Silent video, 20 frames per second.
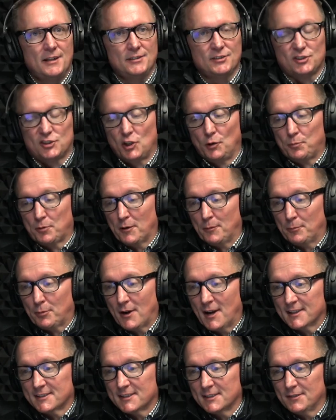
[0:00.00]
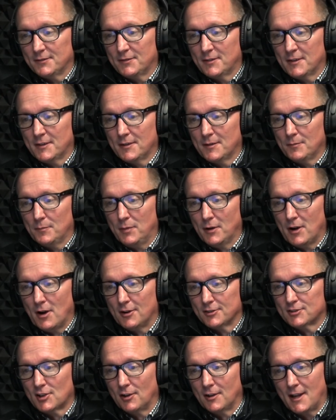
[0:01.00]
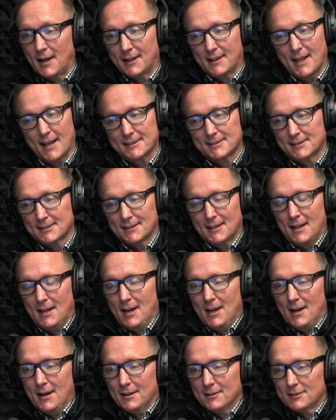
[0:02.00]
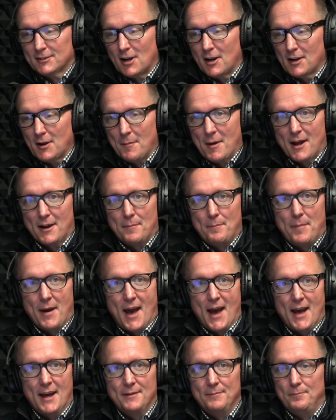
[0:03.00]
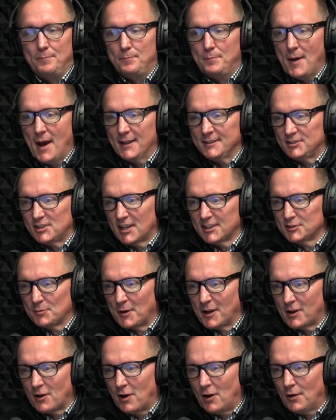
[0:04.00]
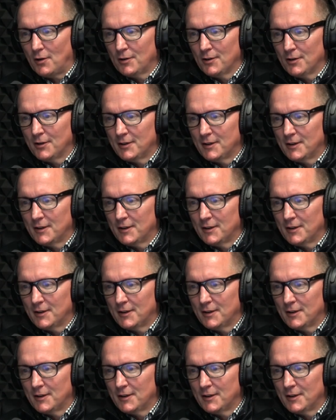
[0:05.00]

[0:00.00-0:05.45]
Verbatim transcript: Super impressive, but also like that's talk about a bad bad judgment call.